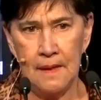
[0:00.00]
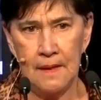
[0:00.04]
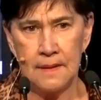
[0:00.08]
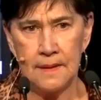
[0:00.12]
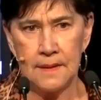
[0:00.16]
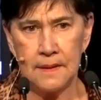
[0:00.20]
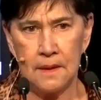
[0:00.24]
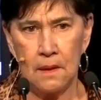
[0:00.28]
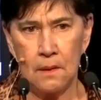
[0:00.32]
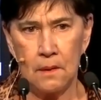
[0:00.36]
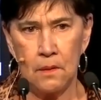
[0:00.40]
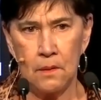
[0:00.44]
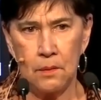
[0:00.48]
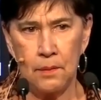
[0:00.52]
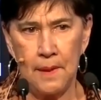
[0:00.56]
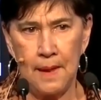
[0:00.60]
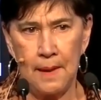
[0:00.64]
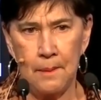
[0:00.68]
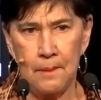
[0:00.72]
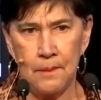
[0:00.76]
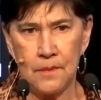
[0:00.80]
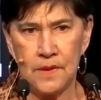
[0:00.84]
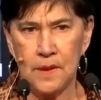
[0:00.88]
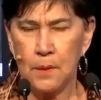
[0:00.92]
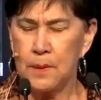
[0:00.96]
So,
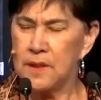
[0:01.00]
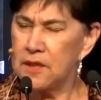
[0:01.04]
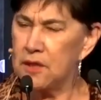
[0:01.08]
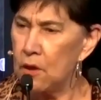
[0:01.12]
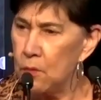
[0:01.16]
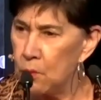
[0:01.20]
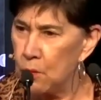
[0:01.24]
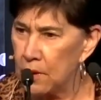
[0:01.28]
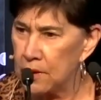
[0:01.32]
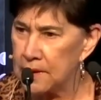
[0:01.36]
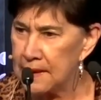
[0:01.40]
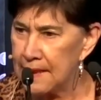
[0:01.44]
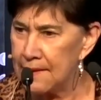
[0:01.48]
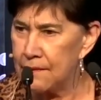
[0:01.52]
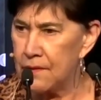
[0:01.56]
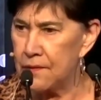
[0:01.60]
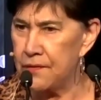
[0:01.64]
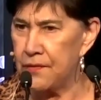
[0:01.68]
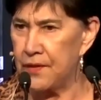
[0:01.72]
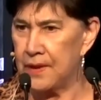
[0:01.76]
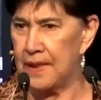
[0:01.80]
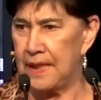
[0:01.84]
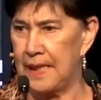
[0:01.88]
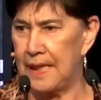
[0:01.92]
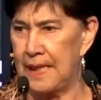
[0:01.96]
so we don't want to ever
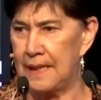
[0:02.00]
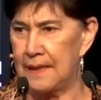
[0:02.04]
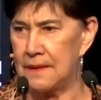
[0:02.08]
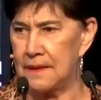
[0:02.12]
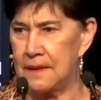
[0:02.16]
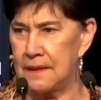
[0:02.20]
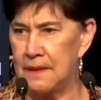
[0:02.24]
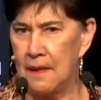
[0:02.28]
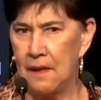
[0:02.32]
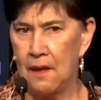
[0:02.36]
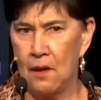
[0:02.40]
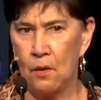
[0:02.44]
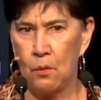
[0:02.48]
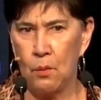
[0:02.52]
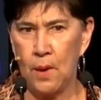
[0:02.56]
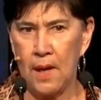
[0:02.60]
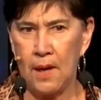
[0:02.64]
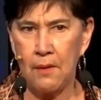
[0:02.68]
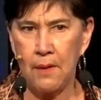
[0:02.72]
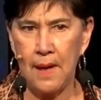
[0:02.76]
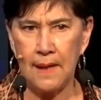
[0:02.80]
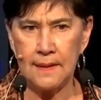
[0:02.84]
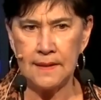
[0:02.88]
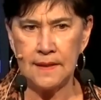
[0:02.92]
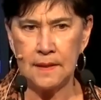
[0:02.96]
forget
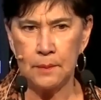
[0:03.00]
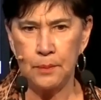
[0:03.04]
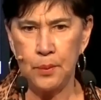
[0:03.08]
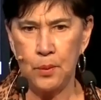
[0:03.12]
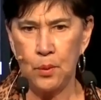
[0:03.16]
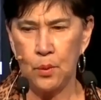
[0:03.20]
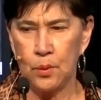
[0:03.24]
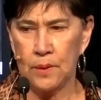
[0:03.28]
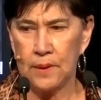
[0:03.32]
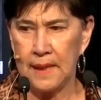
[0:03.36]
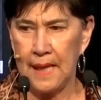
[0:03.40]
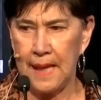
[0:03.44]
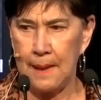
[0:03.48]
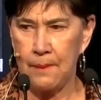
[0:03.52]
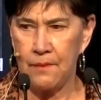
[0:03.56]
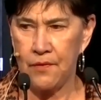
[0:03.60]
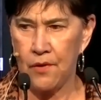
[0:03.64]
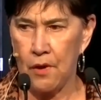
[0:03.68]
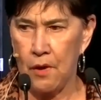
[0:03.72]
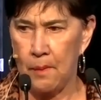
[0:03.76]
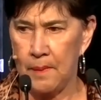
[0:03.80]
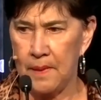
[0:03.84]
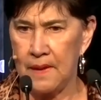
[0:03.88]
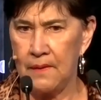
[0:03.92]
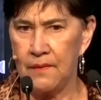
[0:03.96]
where our support came
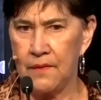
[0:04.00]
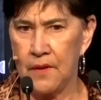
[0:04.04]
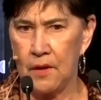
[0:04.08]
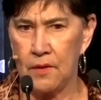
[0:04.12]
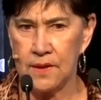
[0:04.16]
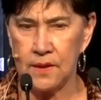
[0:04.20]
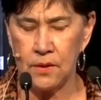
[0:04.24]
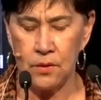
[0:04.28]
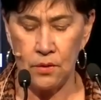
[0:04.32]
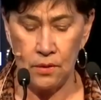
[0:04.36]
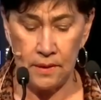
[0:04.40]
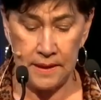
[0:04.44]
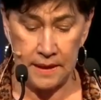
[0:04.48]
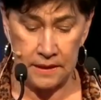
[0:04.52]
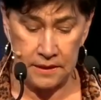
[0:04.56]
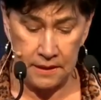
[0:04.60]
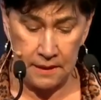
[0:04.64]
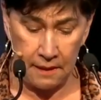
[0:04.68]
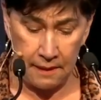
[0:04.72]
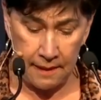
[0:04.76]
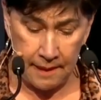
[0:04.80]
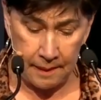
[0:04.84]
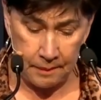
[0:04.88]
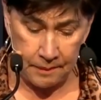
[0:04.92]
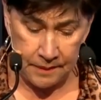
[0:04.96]
from in those early
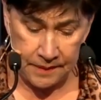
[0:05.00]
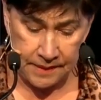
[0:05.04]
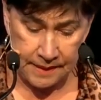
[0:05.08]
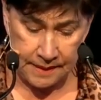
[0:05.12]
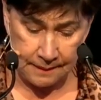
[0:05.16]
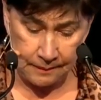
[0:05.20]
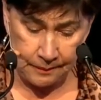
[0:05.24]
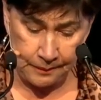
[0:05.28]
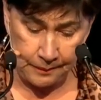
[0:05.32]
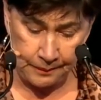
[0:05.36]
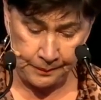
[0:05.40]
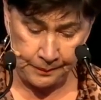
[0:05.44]
times.